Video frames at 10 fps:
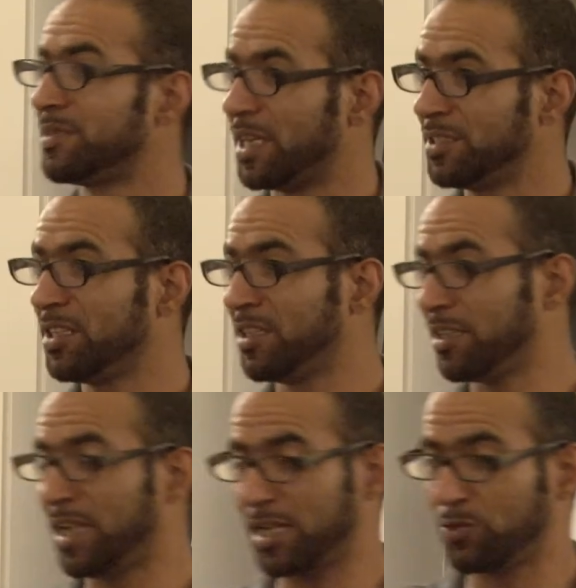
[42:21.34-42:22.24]
19,
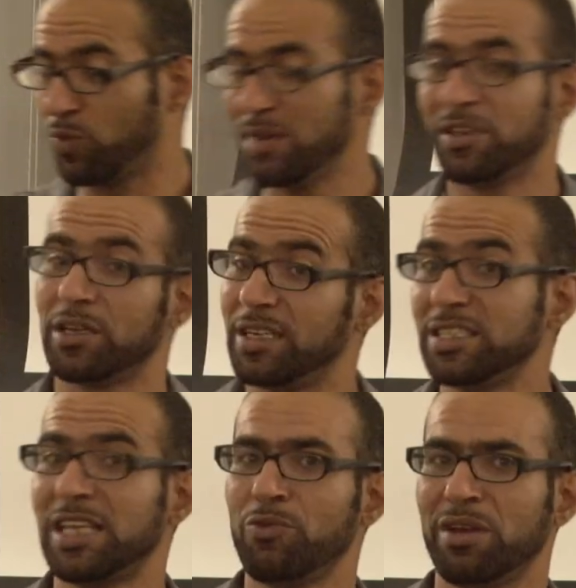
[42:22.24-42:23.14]
like one,
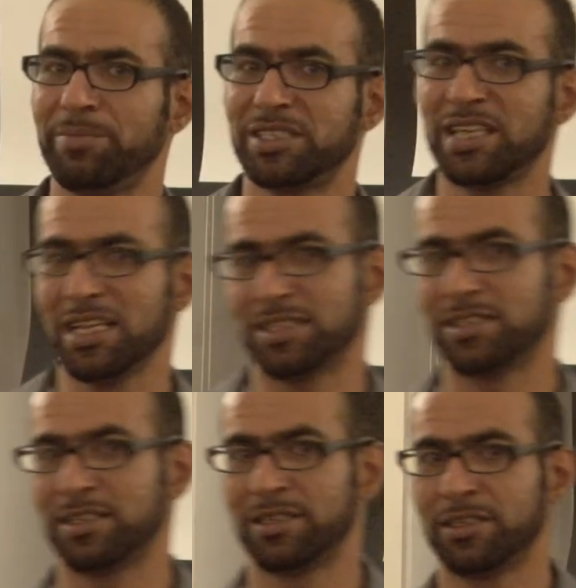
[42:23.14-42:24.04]
less than 1%.
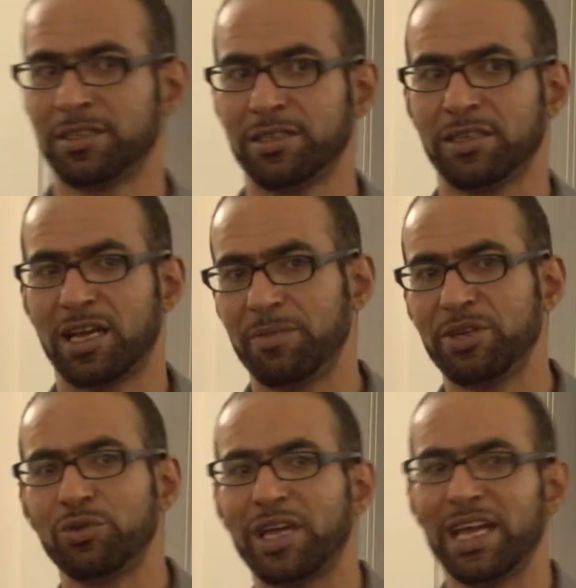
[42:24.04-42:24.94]
I
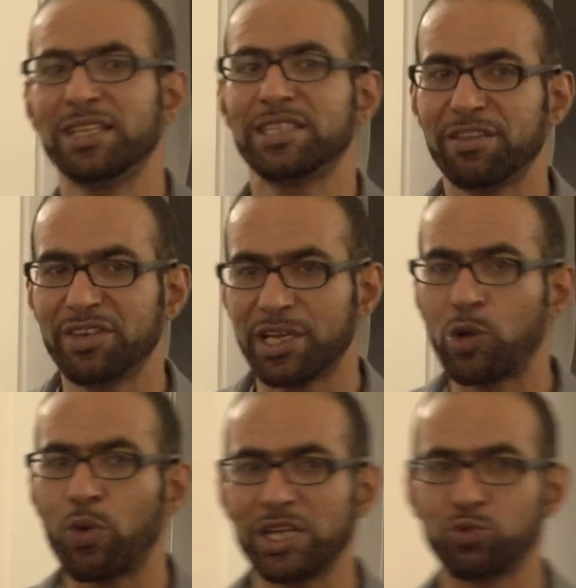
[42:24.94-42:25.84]
mean, you can't even
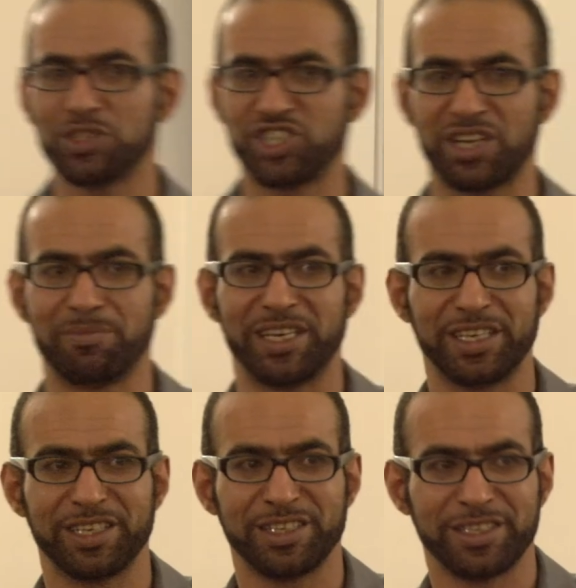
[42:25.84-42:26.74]
equate with Germany.